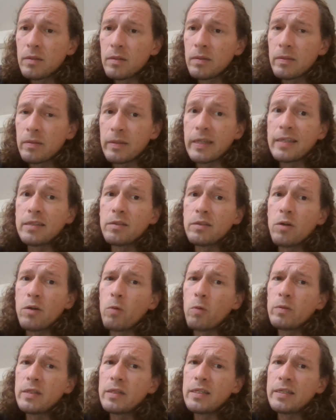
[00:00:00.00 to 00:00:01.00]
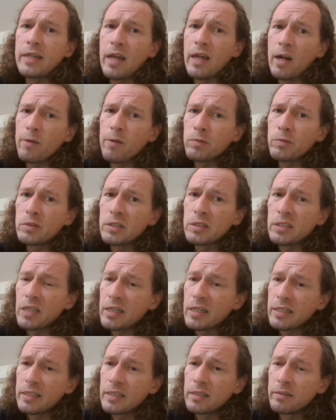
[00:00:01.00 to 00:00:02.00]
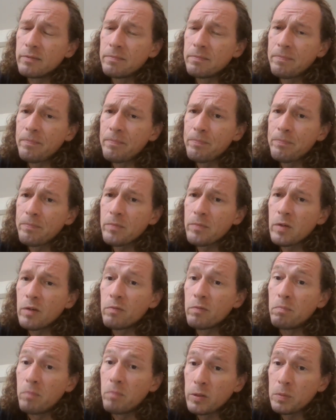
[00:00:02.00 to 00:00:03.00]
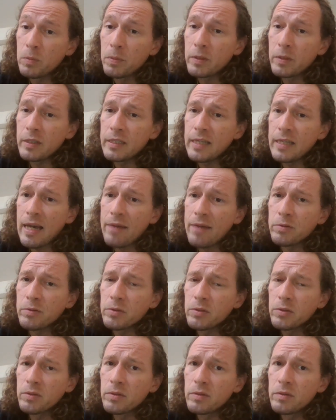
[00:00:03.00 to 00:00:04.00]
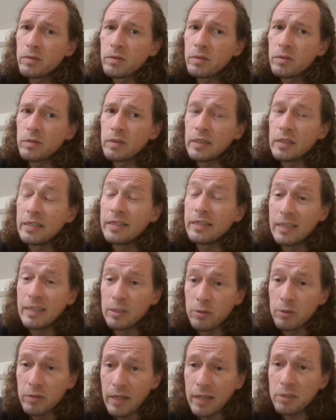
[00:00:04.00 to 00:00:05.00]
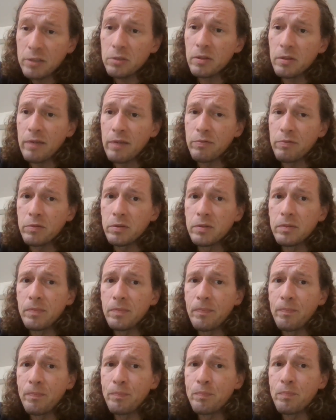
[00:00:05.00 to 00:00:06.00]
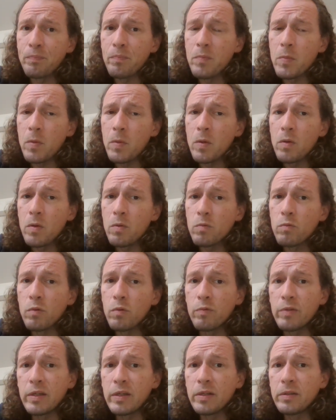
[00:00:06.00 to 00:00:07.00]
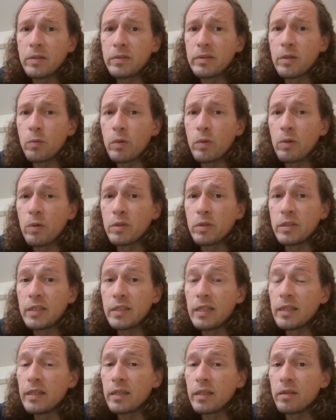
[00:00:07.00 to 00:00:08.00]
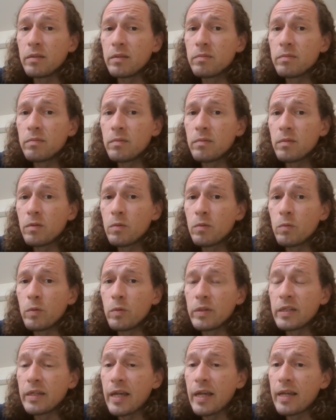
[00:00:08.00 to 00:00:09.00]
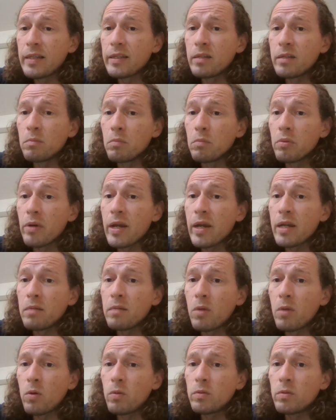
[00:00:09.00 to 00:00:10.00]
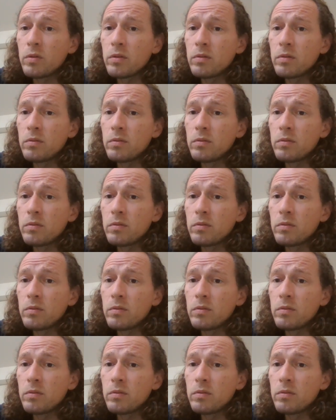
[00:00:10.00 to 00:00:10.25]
Then only careful study of multiple cadavers in an international effort revealed that we were dealing with an alien brain mold.